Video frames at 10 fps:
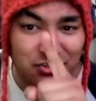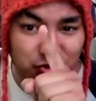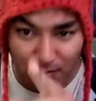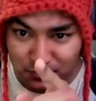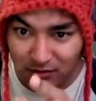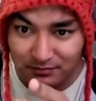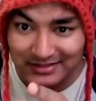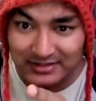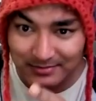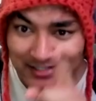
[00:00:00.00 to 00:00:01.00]
Drop down fill
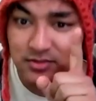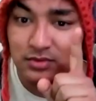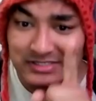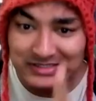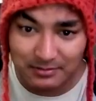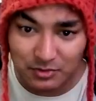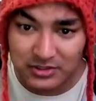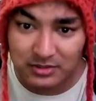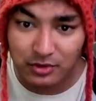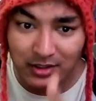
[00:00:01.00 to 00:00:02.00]
in the blanks, which is the most
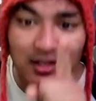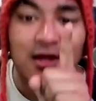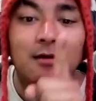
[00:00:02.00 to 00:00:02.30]
important.